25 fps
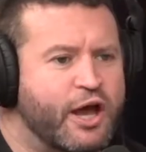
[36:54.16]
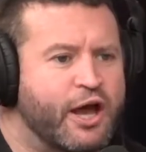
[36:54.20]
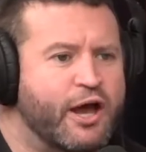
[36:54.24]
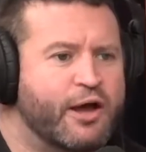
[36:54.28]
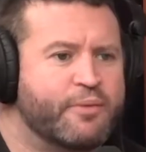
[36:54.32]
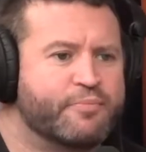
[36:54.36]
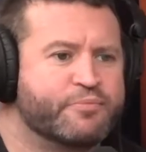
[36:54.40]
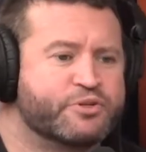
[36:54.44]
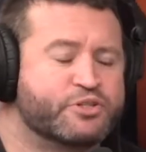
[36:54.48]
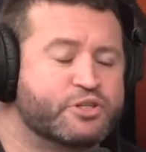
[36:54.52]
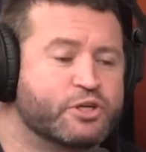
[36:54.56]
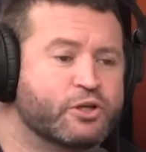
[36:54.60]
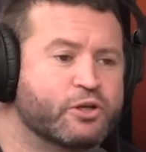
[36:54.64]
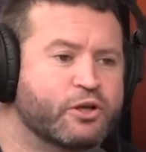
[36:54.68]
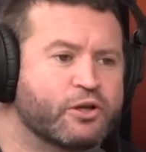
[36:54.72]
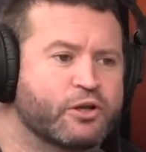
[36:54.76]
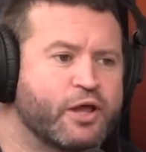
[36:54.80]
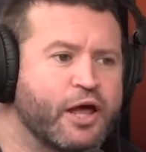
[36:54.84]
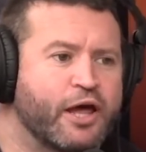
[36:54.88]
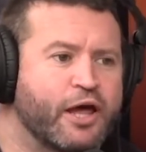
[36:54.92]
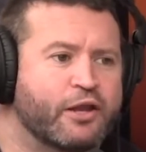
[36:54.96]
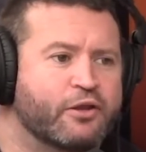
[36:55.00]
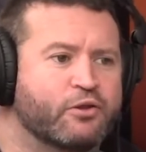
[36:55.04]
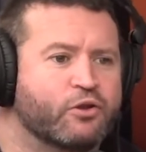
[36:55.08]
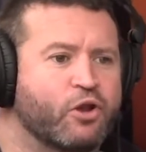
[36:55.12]
still
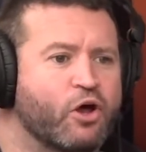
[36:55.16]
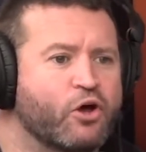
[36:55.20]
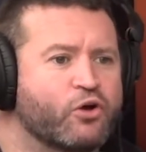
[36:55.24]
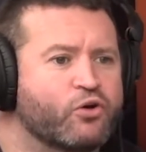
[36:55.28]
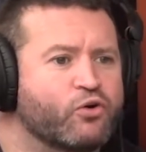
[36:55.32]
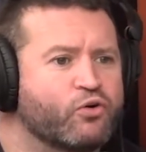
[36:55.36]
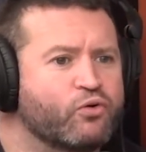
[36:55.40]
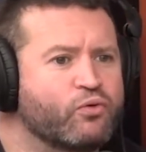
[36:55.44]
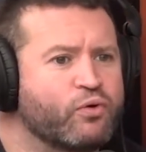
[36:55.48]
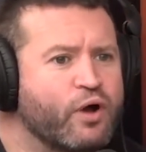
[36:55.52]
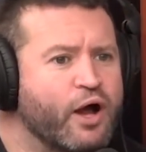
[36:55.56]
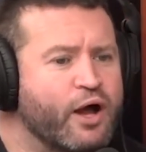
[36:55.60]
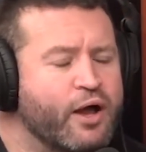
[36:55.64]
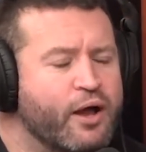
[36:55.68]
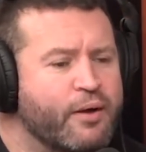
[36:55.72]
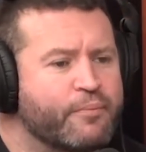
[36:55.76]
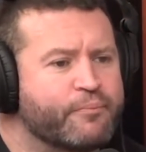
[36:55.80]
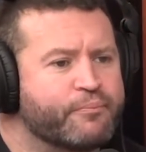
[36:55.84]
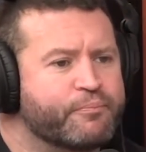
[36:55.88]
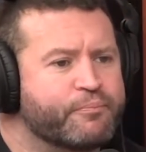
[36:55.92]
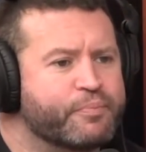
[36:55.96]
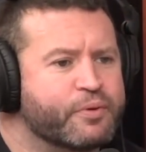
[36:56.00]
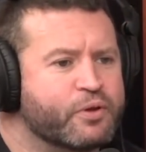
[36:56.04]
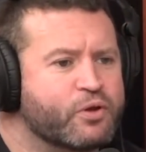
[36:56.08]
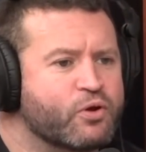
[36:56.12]
at local
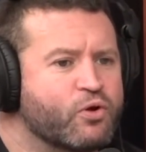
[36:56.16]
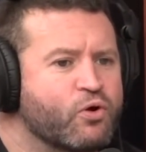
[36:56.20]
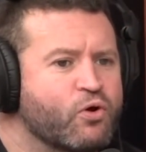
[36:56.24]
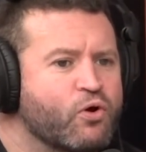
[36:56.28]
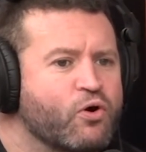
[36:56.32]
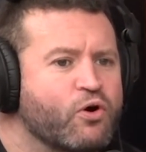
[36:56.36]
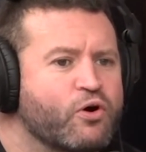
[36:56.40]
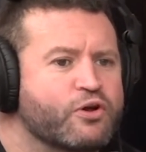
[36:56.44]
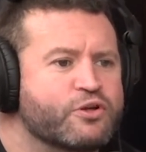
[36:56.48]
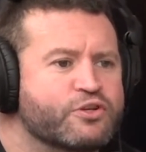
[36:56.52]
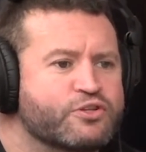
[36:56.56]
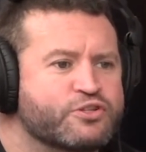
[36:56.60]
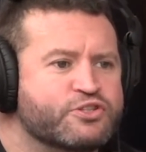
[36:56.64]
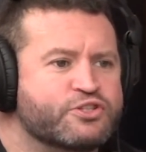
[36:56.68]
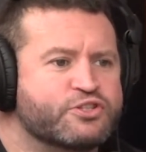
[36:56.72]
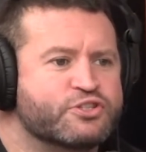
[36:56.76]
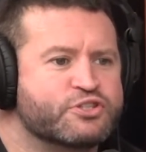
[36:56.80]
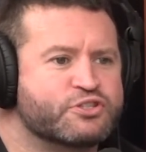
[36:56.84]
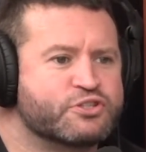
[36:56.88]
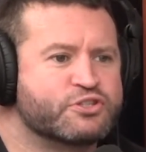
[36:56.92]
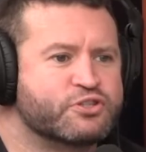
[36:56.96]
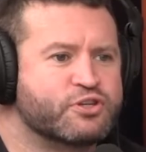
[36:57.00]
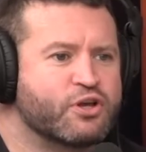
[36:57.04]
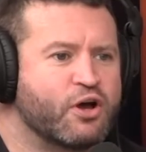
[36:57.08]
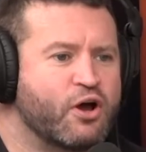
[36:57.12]

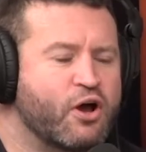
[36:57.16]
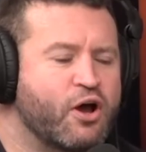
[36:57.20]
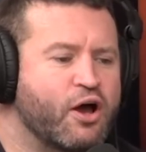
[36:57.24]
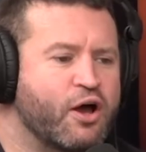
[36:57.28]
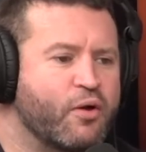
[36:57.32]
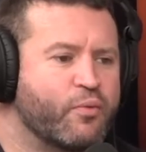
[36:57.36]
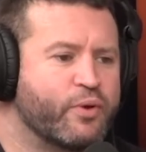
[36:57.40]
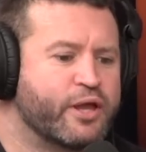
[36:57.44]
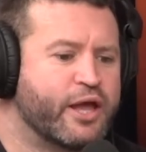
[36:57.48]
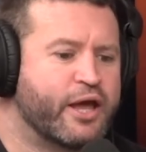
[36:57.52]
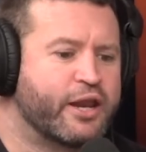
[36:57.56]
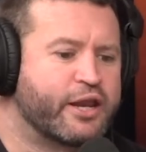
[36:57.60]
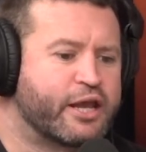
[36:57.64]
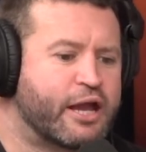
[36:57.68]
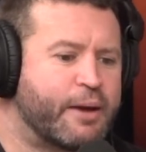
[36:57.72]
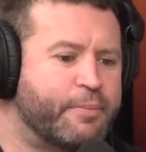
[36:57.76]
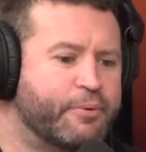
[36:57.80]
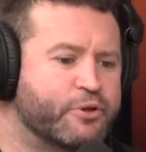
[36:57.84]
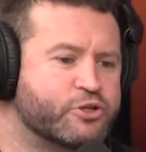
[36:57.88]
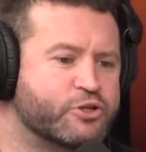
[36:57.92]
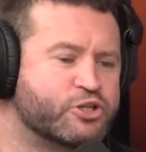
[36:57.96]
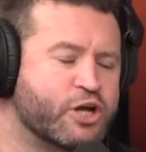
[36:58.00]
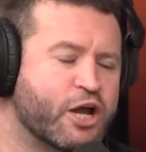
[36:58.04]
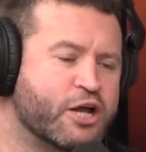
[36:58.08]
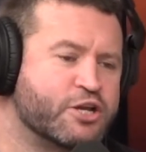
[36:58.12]
because we had a couple
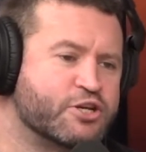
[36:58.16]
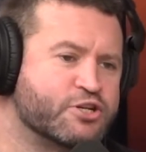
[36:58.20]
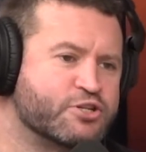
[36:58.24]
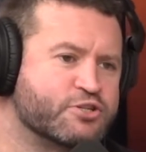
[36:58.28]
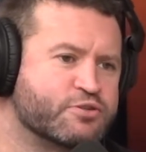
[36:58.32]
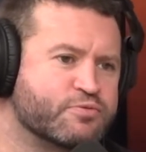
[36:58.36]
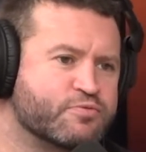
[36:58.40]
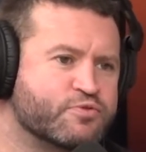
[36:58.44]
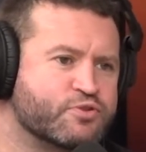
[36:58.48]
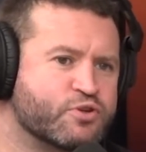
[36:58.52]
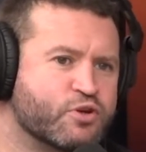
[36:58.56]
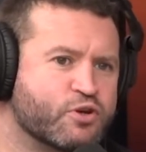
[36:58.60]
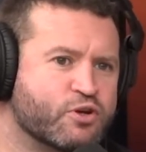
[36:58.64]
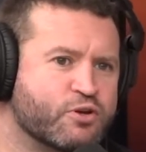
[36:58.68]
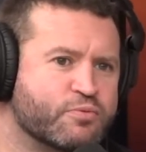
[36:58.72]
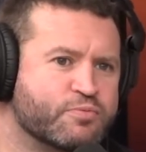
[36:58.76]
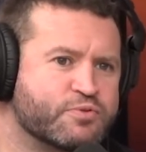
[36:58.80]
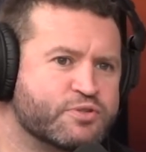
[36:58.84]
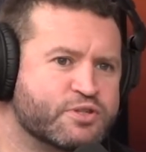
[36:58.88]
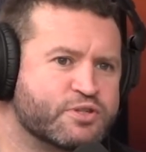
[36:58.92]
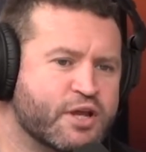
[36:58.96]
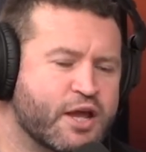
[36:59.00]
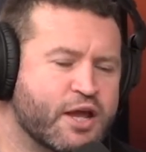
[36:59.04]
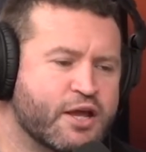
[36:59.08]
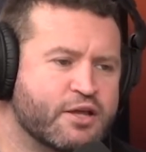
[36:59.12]
of changes of
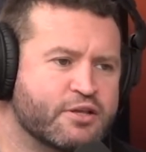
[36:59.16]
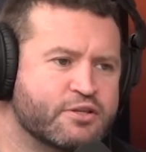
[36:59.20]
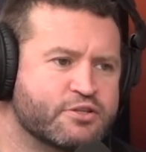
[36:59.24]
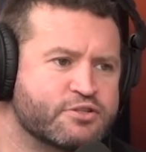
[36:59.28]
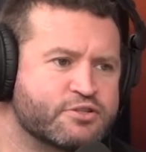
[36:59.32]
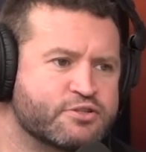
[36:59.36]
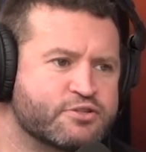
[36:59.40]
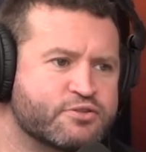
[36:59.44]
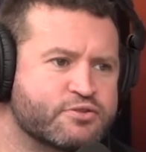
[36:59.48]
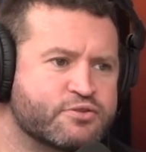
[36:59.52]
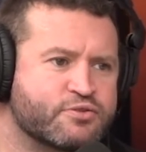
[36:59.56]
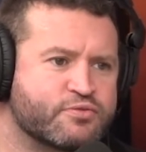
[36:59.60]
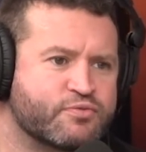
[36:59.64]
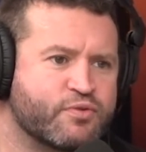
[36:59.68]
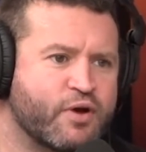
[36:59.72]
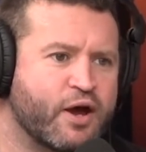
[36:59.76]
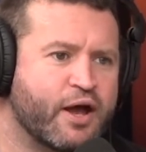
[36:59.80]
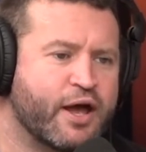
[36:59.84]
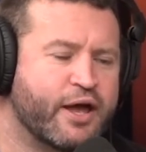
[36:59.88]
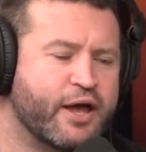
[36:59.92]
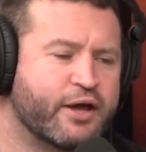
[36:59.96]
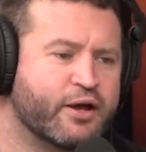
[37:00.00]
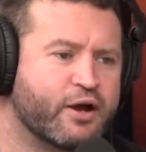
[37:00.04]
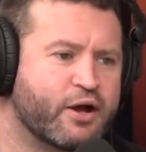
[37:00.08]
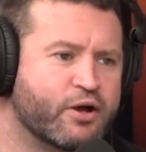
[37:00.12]
circumstance.
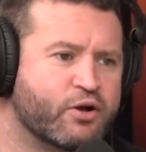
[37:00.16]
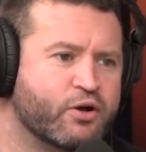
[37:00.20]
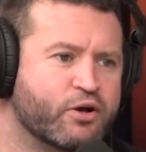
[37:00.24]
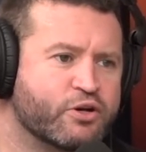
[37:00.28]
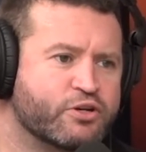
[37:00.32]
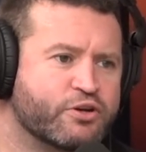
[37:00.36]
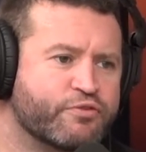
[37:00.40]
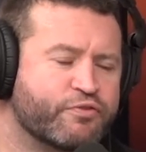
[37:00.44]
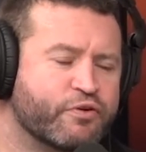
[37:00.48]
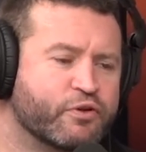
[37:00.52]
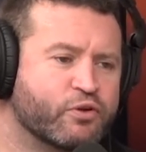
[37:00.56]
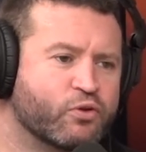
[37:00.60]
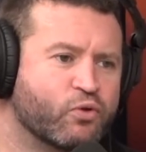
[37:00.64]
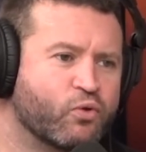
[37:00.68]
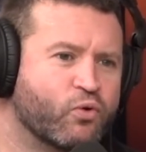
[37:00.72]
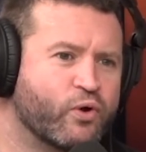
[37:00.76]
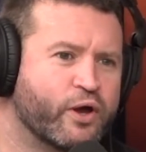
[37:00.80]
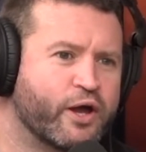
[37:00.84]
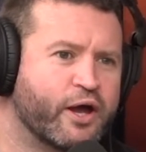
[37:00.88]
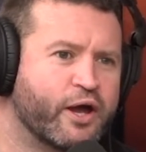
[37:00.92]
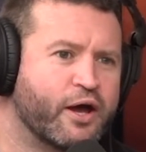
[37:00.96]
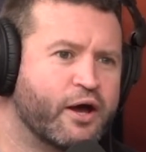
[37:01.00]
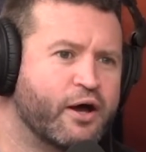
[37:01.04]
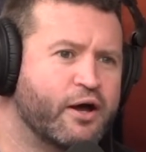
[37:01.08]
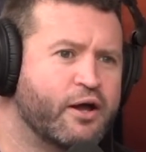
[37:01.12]
I got a different
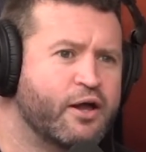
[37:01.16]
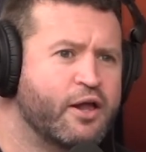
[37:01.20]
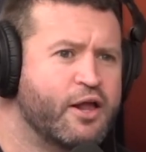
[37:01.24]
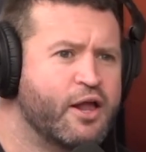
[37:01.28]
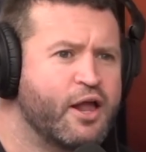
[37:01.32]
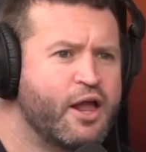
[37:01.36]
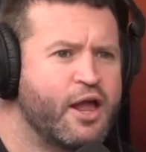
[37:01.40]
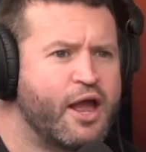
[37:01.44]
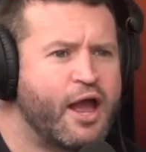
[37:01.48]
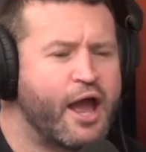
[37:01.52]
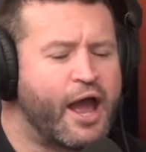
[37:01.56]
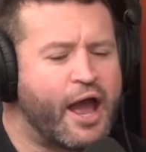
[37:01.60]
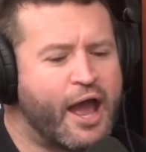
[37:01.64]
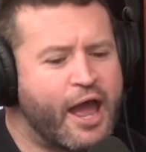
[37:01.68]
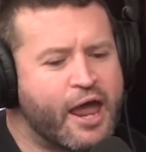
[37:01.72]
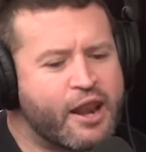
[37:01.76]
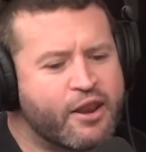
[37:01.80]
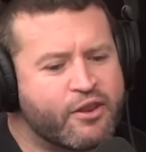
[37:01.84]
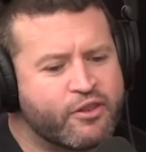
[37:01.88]
lawyer, and